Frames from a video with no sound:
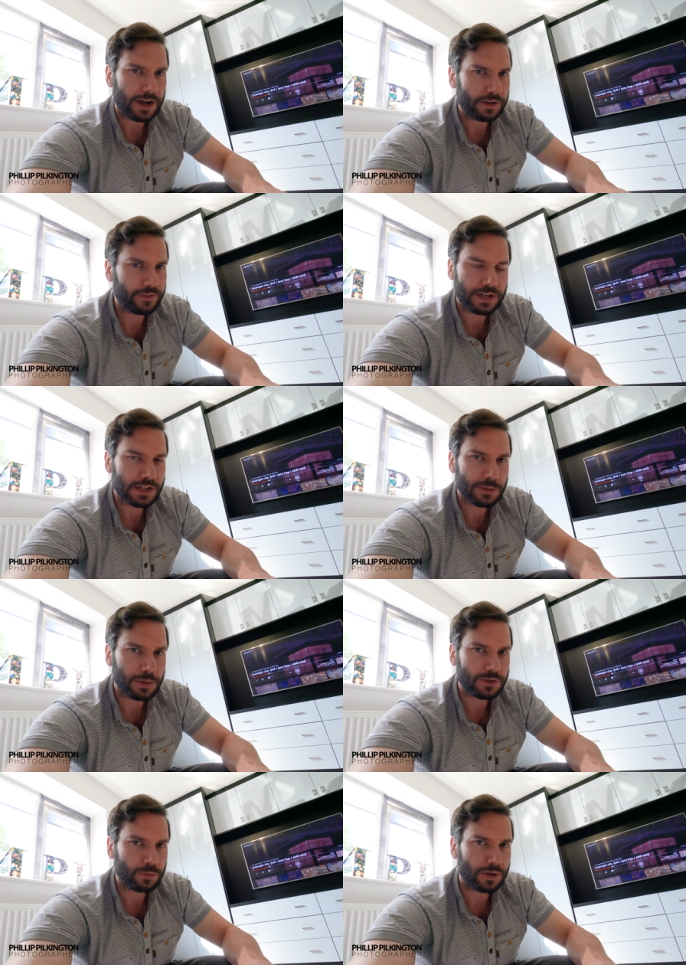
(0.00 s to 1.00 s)
I don't think that's the
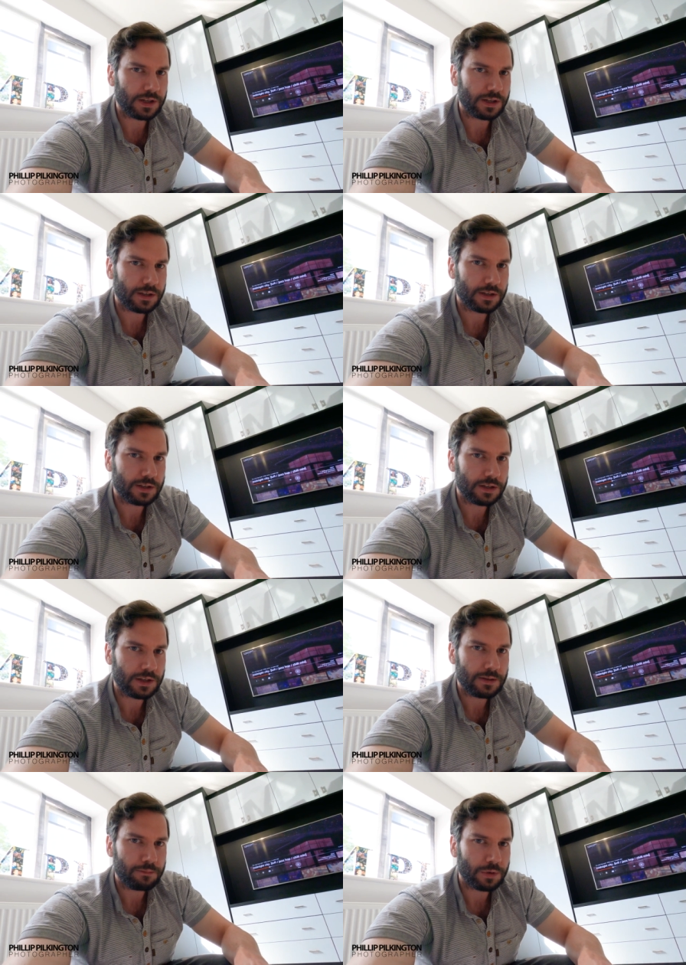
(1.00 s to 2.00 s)
best way
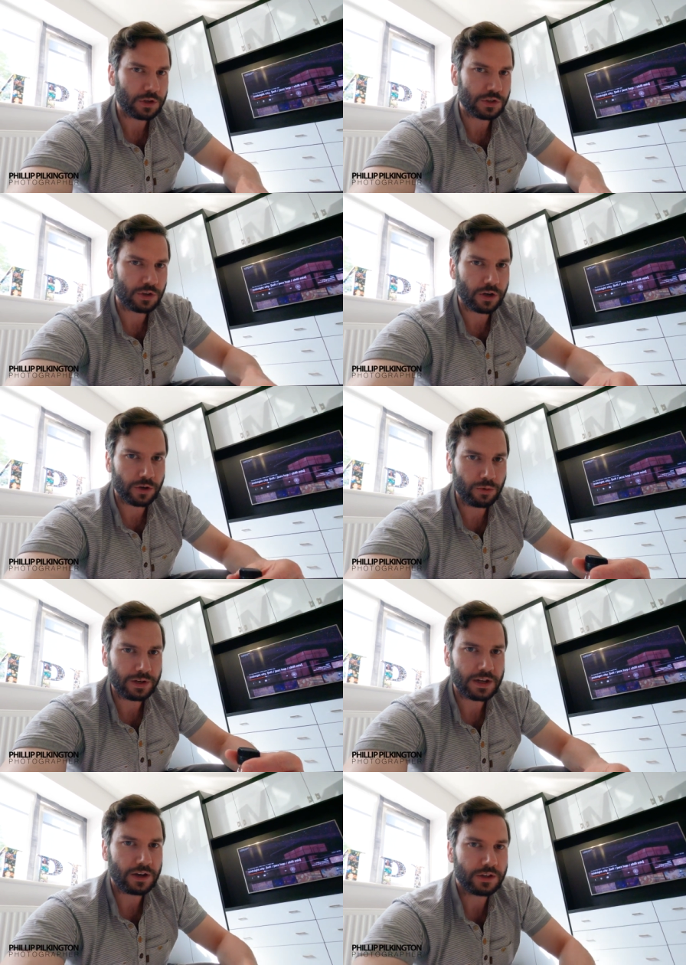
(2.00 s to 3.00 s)
because not
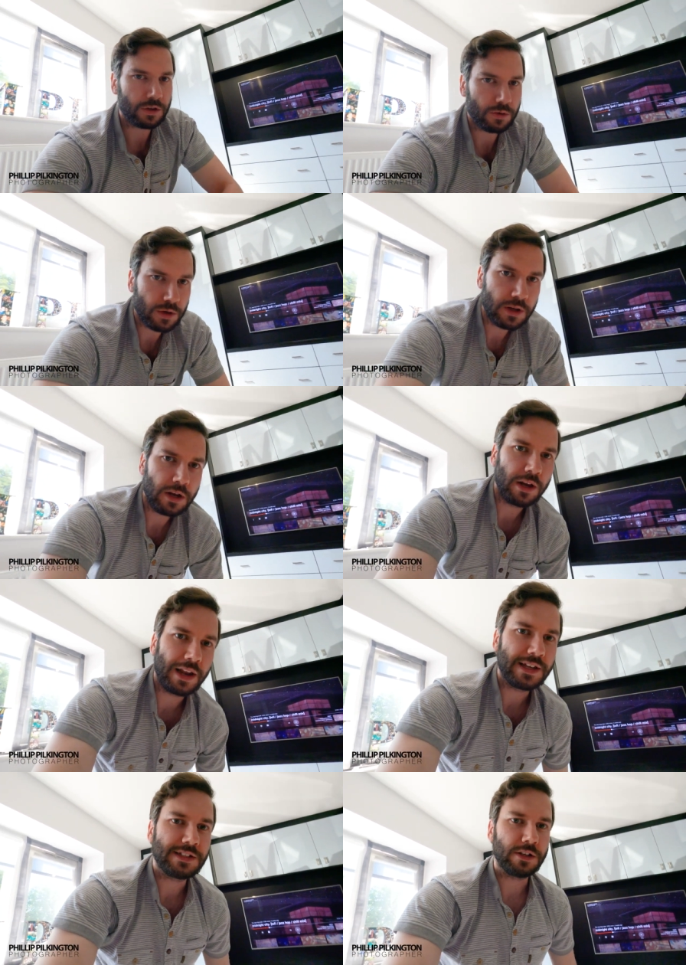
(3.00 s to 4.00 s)
only are you
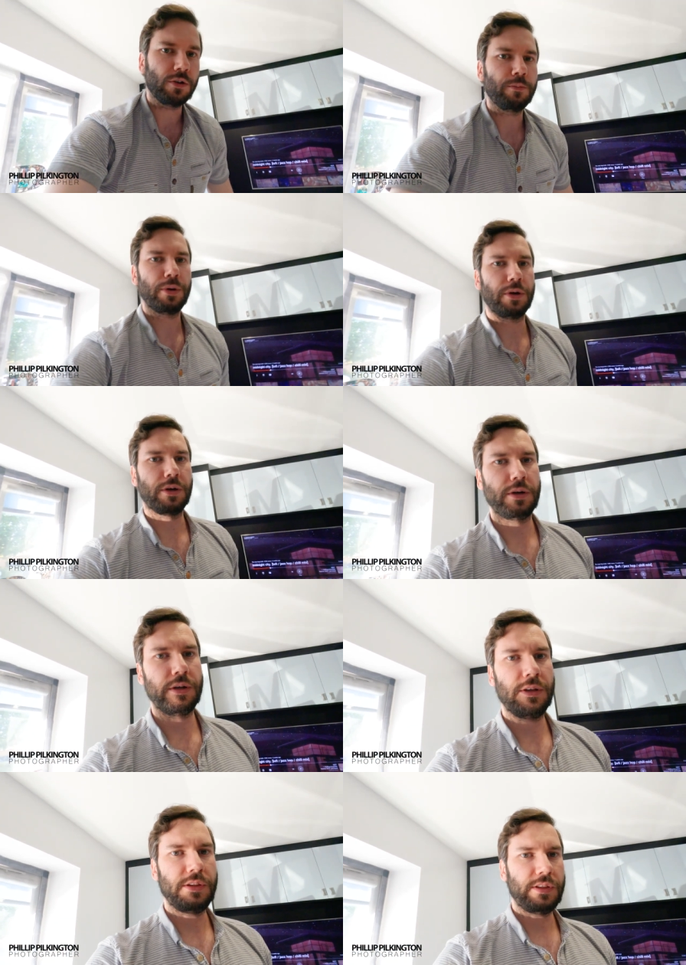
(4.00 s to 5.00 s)
lighting up
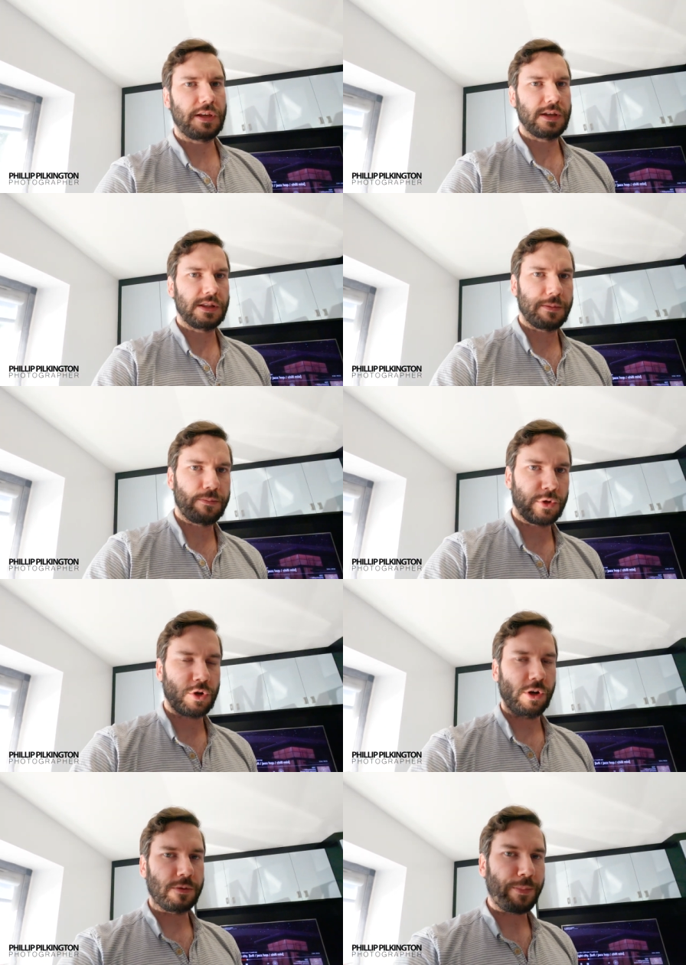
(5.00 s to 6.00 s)
the, the
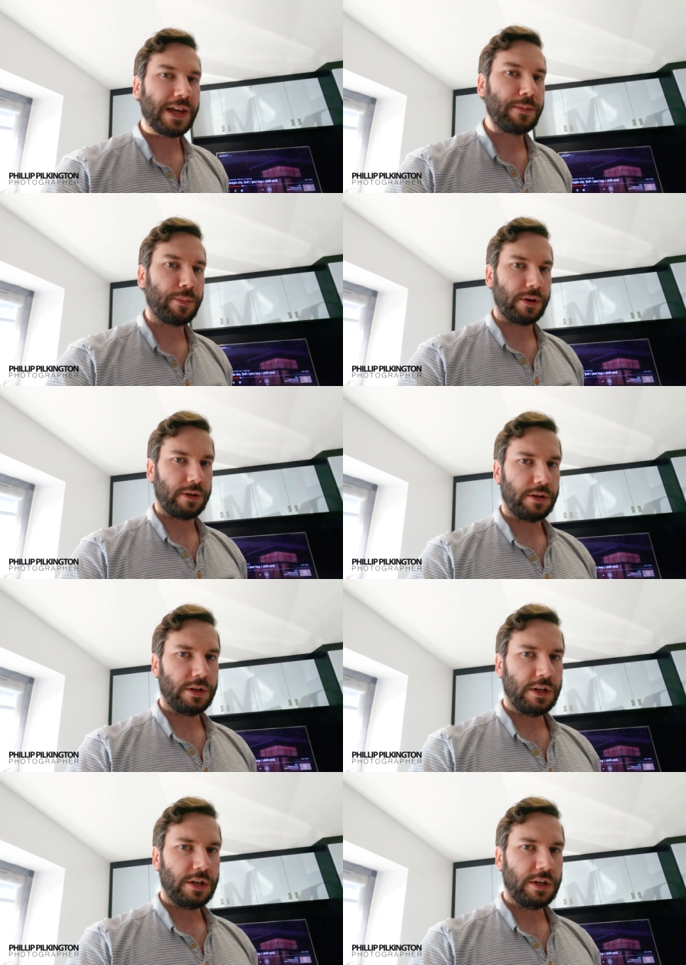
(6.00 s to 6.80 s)
coloured paper,